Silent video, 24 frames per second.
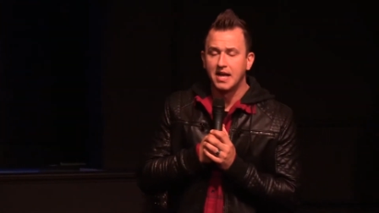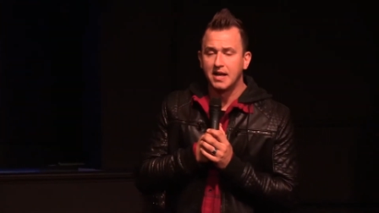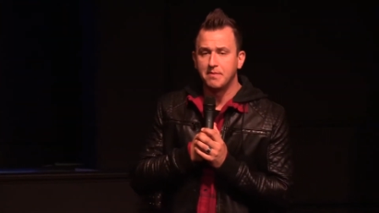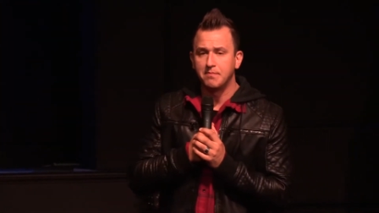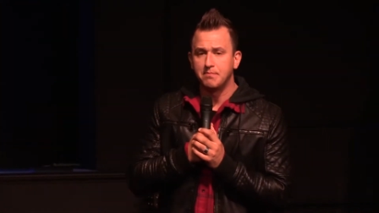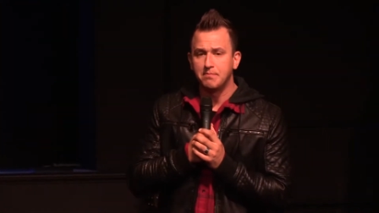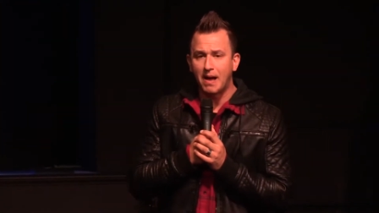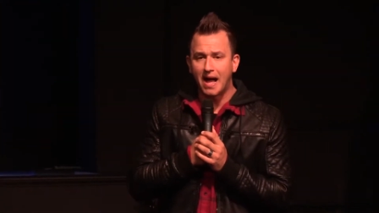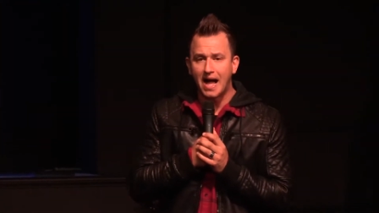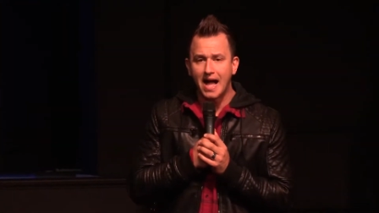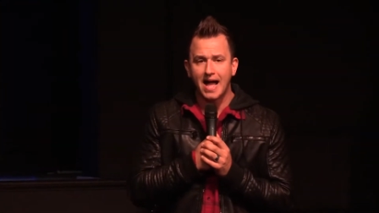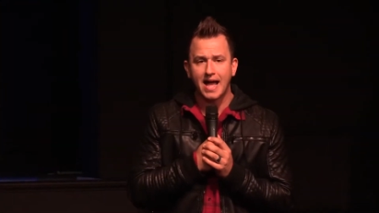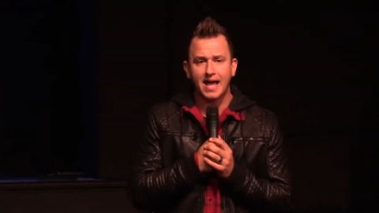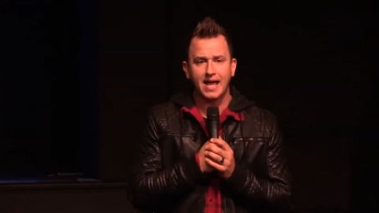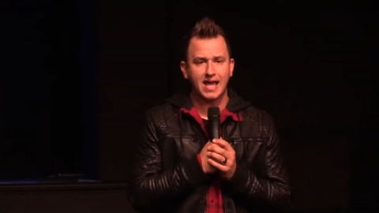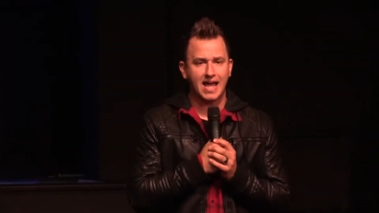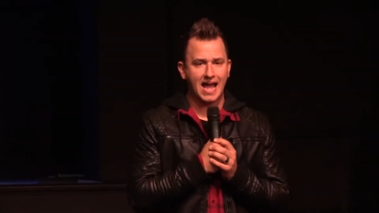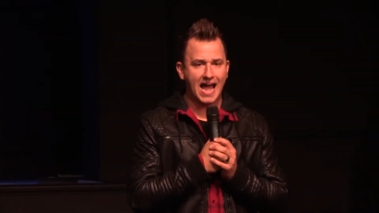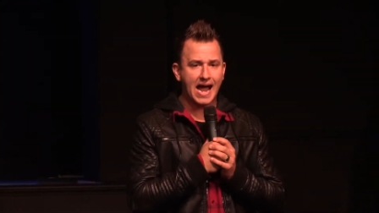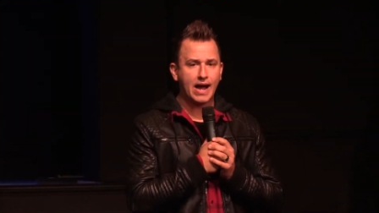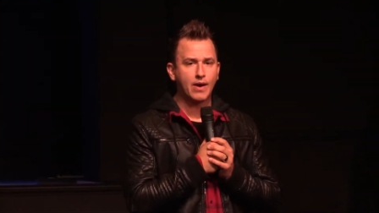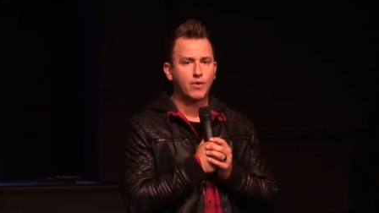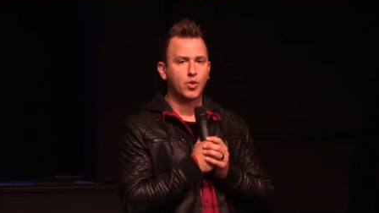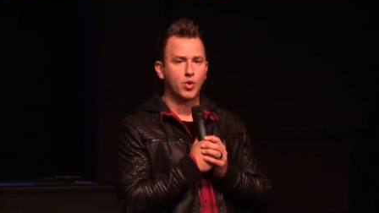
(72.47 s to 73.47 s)
by
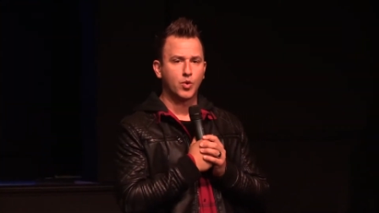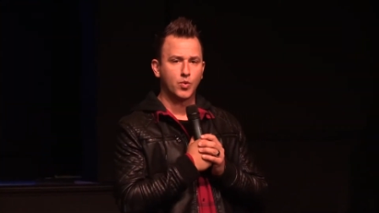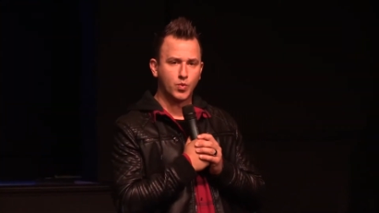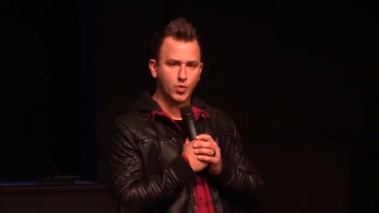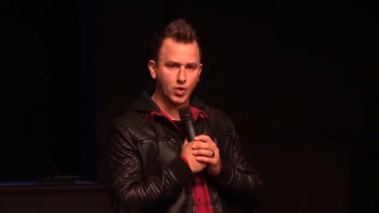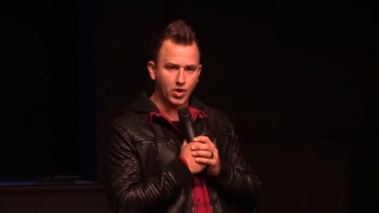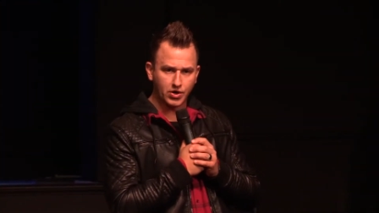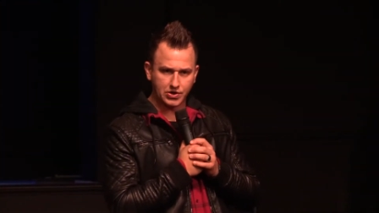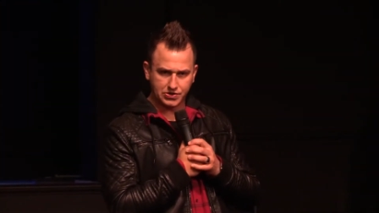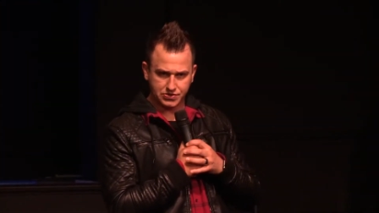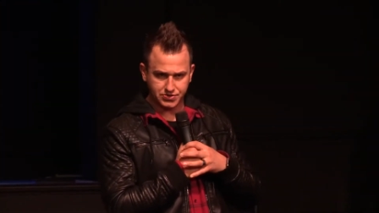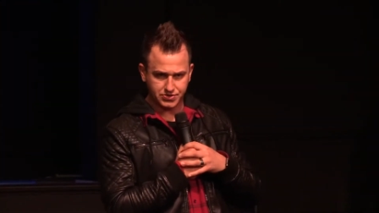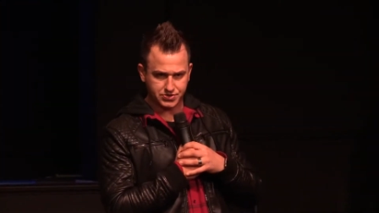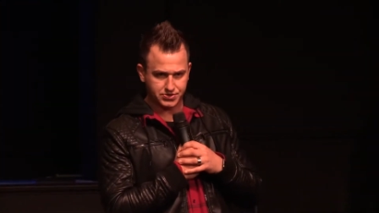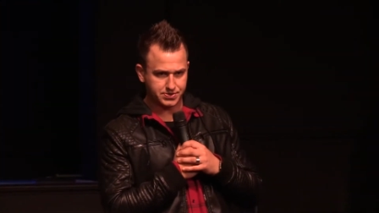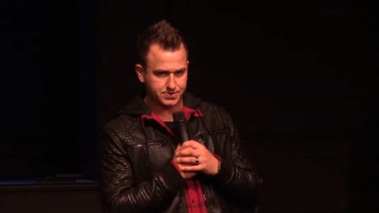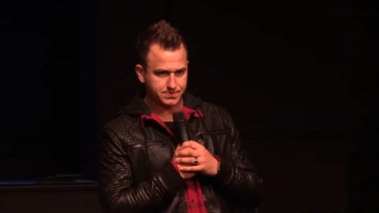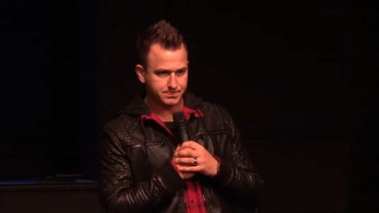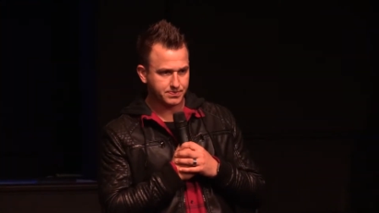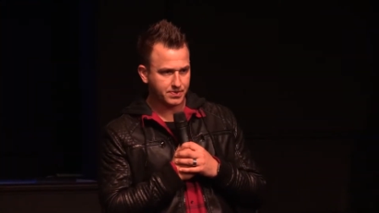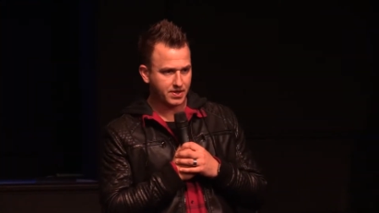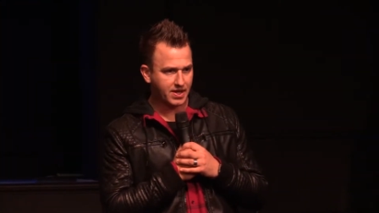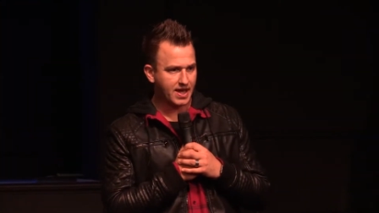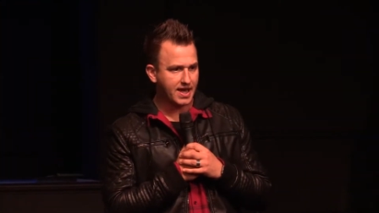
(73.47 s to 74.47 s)
our works,
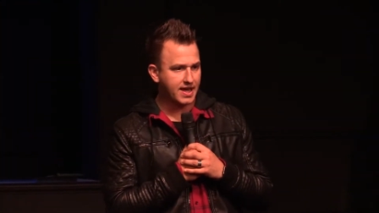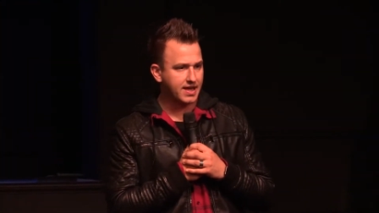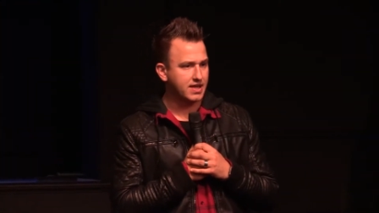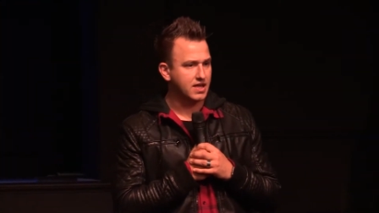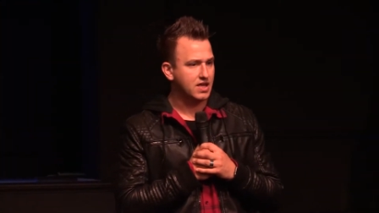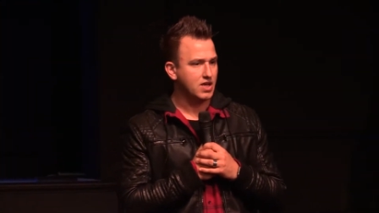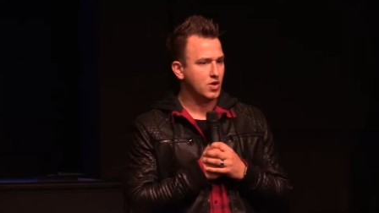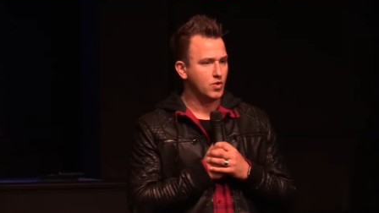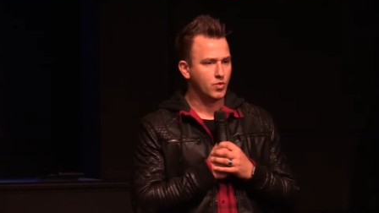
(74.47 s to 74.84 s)
okay?